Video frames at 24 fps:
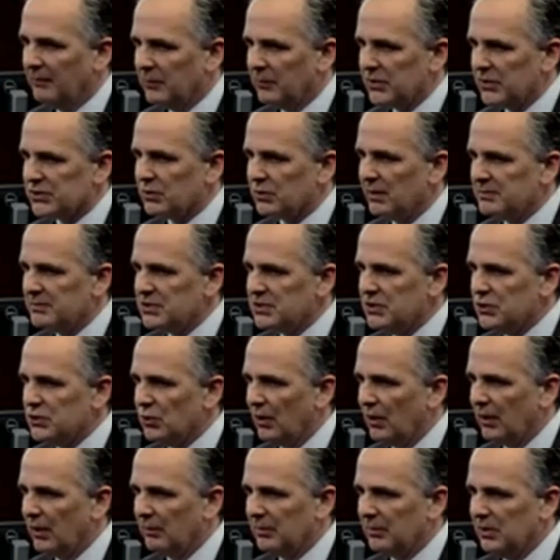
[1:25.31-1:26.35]
prescription
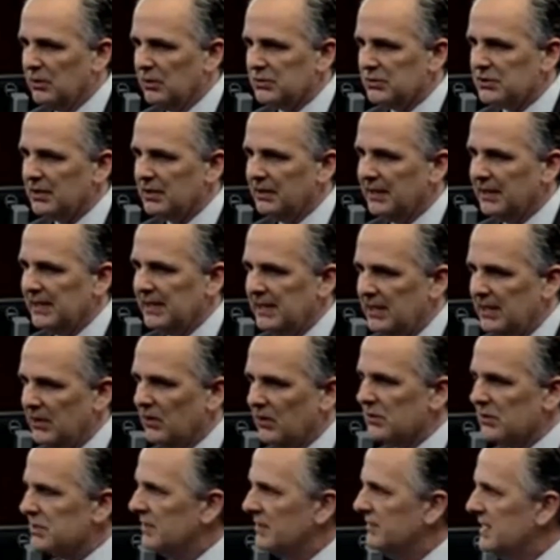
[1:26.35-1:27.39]
drug abuse and the
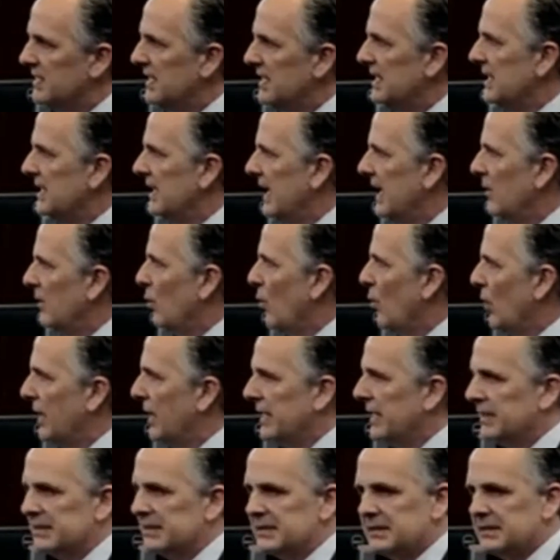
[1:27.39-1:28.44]
years of DEA
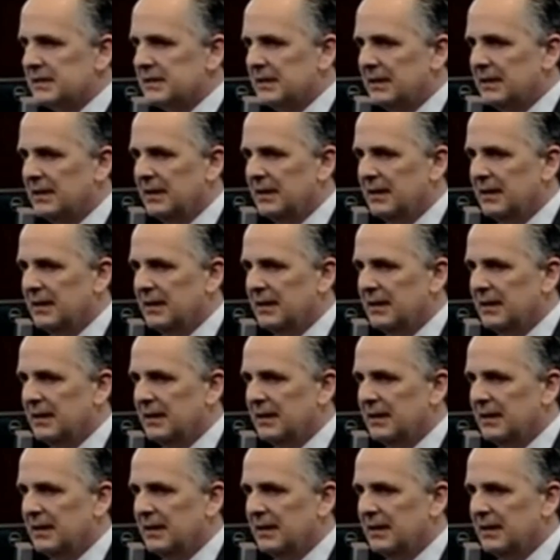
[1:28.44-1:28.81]
warnings?